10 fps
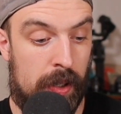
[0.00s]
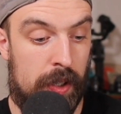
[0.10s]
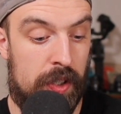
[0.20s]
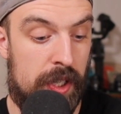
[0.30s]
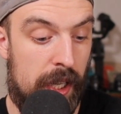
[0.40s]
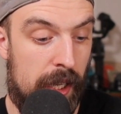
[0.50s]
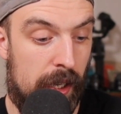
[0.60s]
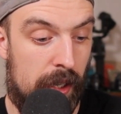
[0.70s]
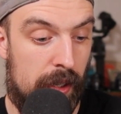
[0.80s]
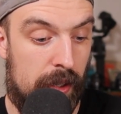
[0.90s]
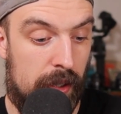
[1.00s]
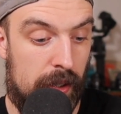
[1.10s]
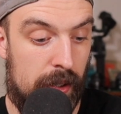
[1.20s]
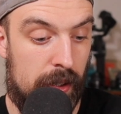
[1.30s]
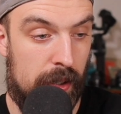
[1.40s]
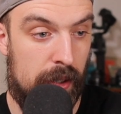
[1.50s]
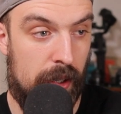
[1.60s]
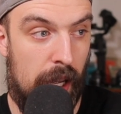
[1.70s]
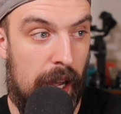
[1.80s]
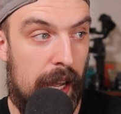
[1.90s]
You see,
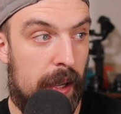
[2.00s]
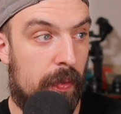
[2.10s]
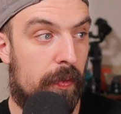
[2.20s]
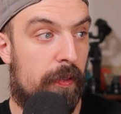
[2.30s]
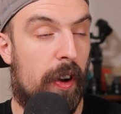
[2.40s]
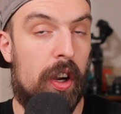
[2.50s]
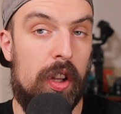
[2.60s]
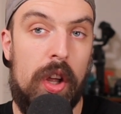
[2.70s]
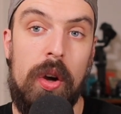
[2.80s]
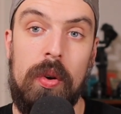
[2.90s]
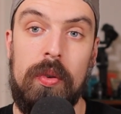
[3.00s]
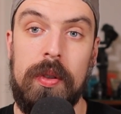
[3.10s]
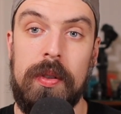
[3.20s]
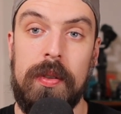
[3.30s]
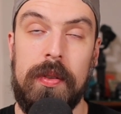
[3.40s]
I felt alone